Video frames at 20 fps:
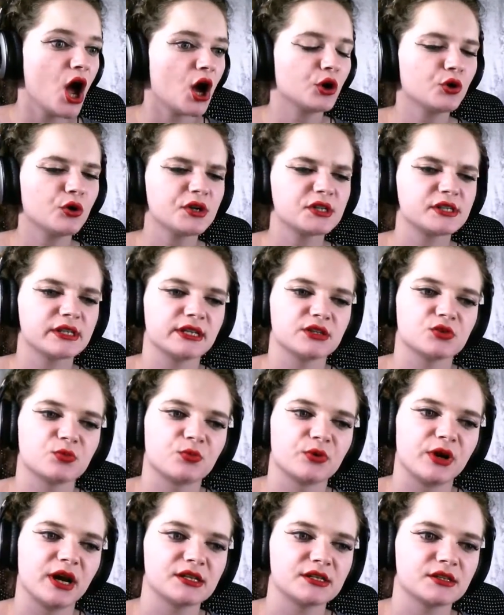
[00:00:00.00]
A noisy little
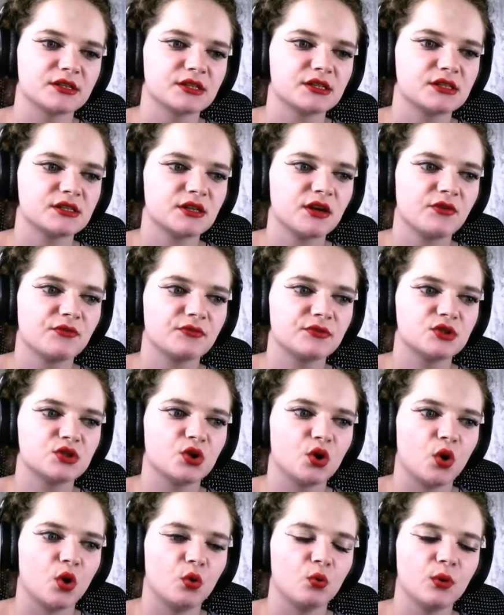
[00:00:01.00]
brat and a stuffed
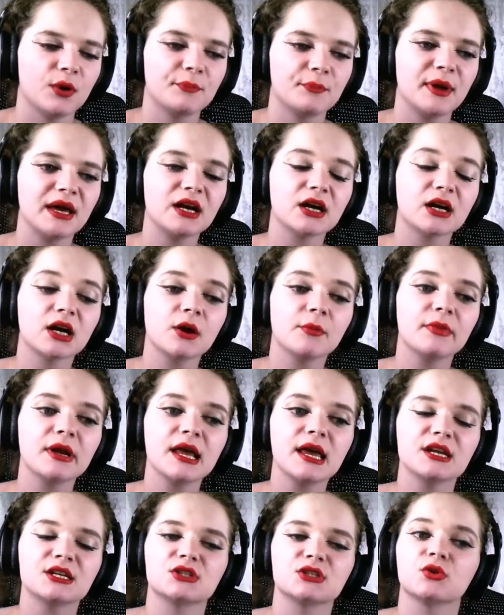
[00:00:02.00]
doll, what better
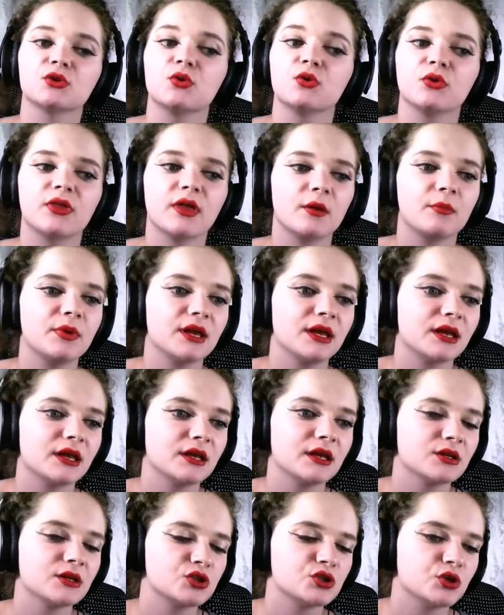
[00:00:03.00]
combination could there be?
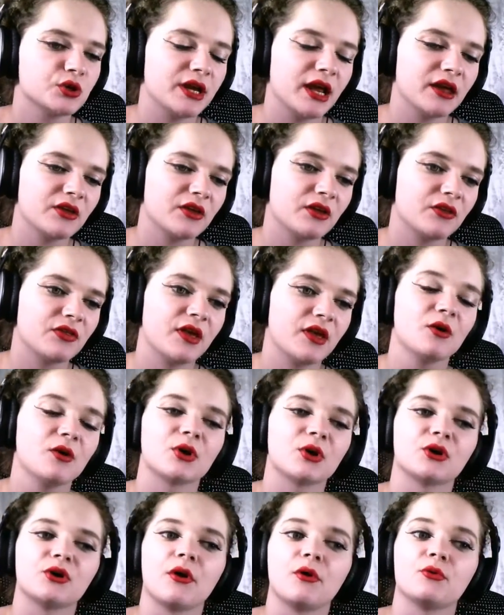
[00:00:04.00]
Together they
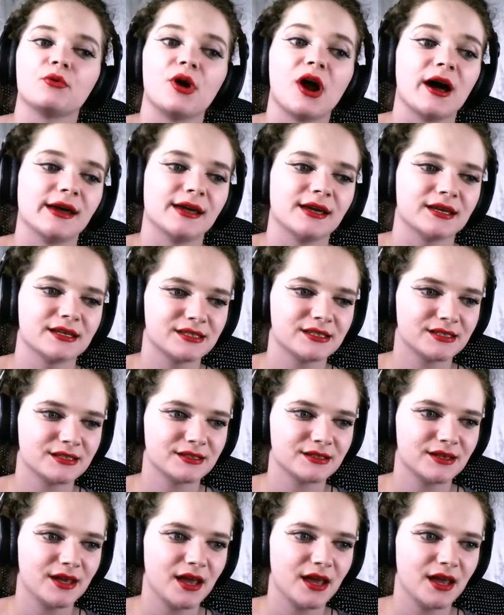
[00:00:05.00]
were a riot.